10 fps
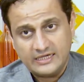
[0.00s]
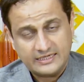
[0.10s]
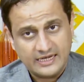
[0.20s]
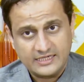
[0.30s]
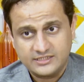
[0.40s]

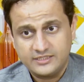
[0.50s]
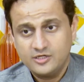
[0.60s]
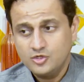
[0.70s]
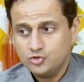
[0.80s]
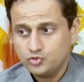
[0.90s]
Karachi.
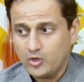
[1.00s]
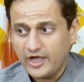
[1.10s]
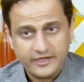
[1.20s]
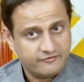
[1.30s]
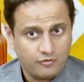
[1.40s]
So
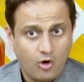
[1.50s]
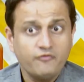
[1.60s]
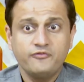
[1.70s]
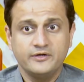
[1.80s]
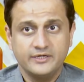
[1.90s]
I've
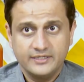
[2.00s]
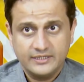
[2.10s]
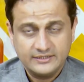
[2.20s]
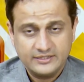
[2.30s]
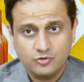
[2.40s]
offered
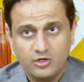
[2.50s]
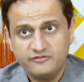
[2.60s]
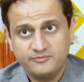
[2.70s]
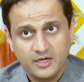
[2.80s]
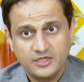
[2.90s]
this
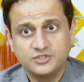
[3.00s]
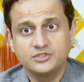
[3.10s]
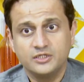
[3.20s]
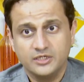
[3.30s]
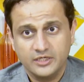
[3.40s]
olive branch
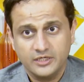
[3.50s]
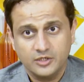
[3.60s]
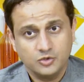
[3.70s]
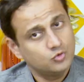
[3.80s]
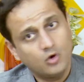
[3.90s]

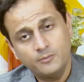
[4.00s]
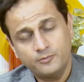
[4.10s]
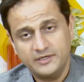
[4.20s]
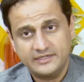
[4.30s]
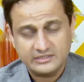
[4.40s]
to all
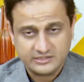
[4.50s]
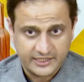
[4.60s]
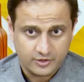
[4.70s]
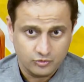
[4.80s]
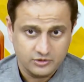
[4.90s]
political
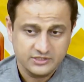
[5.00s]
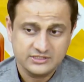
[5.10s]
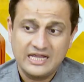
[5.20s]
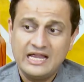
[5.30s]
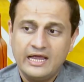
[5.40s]
stakeholders.
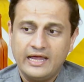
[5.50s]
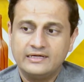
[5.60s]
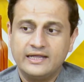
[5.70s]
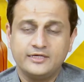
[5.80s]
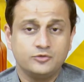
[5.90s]

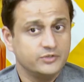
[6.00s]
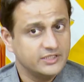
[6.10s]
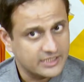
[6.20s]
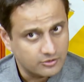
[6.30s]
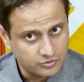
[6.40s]
I'd like to
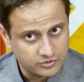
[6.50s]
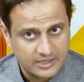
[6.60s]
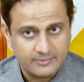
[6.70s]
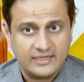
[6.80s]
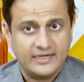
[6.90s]
reach out to
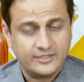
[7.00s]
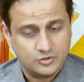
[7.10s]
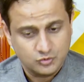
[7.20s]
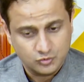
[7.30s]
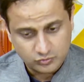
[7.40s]
them. I'd like
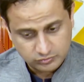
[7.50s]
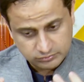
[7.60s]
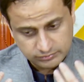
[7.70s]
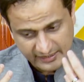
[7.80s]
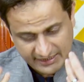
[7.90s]
to
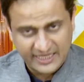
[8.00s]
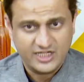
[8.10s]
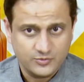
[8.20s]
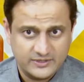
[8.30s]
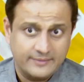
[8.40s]

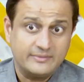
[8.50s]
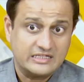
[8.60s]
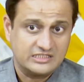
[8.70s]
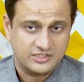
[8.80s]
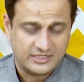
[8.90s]
engage with them
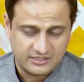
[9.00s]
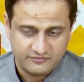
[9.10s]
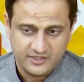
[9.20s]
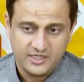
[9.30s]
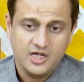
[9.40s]

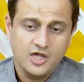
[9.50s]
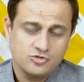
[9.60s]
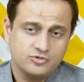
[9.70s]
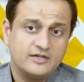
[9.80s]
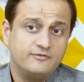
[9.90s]
constructively
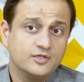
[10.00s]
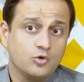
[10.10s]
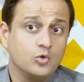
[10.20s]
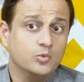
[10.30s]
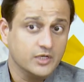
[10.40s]
so that we can
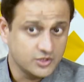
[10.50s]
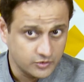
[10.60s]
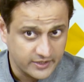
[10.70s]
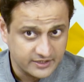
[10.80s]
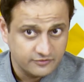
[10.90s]
all work
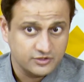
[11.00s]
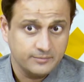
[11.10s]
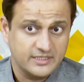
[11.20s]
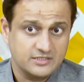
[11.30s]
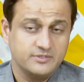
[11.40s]
together for the
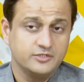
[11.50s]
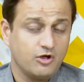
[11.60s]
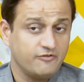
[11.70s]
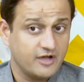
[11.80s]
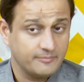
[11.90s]
betterment
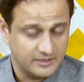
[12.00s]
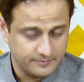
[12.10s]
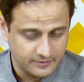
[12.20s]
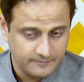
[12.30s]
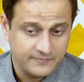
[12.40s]
of our
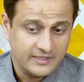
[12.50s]
people.